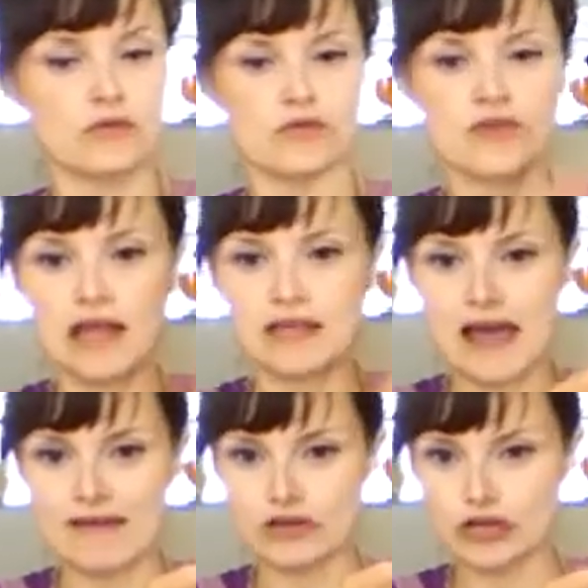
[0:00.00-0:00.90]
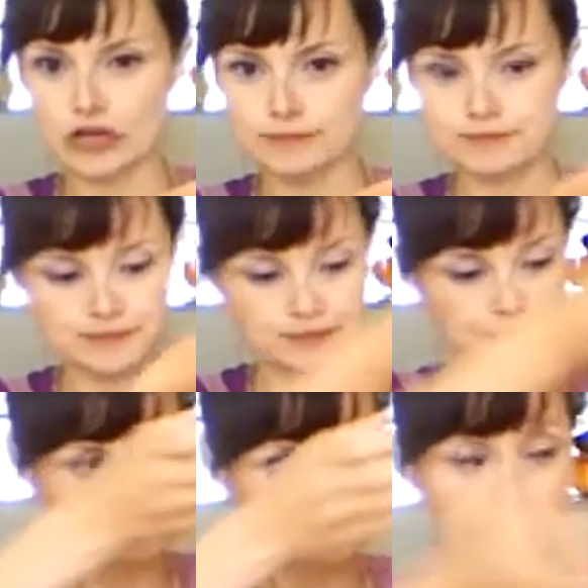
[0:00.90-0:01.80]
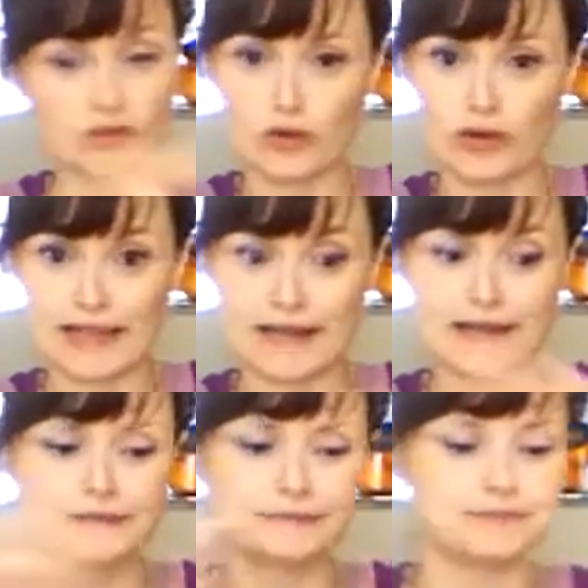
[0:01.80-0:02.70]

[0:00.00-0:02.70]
We've got lavender, organic,